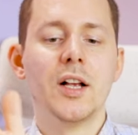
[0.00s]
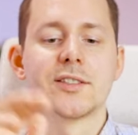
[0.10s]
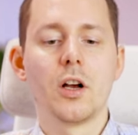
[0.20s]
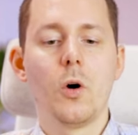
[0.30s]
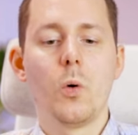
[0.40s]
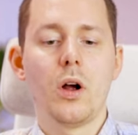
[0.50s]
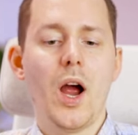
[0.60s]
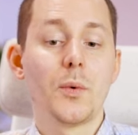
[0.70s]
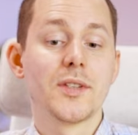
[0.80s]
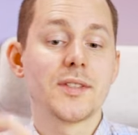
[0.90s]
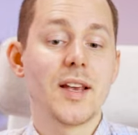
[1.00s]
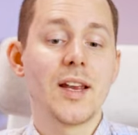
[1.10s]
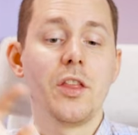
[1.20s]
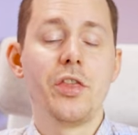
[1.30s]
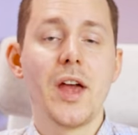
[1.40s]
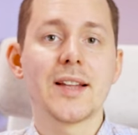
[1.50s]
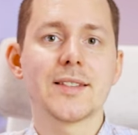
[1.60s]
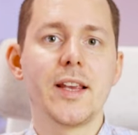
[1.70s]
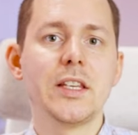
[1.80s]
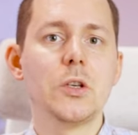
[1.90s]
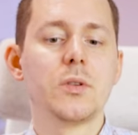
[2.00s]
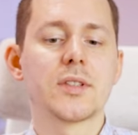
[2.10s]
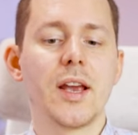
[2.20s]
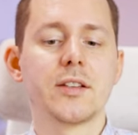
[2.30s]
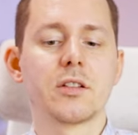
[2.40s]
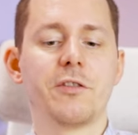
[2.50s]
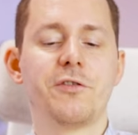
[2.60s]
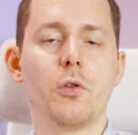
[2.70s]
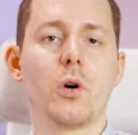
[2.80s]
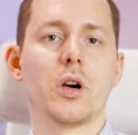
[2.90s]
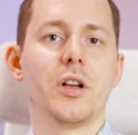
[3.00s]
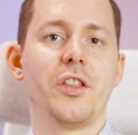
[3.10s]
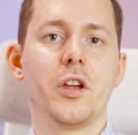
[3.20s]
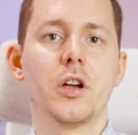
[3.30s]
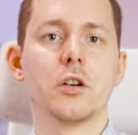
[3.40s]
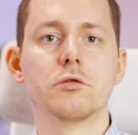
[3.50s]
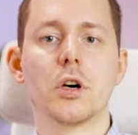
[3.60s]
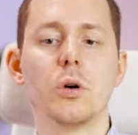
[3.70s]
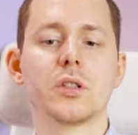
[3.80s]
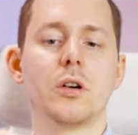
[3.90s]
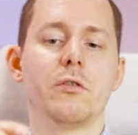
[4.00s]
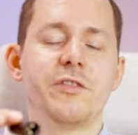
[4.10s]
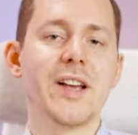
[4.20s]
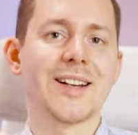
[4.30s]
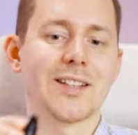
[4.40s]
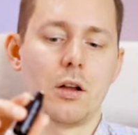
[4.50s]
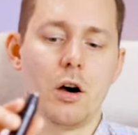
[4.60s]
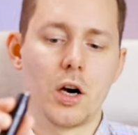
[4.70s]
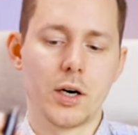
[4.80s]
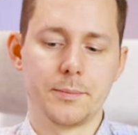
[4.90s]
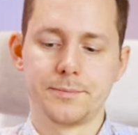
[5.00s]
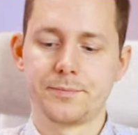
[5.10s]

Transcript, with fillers: So I would say that's a use case for the Rode VXLR.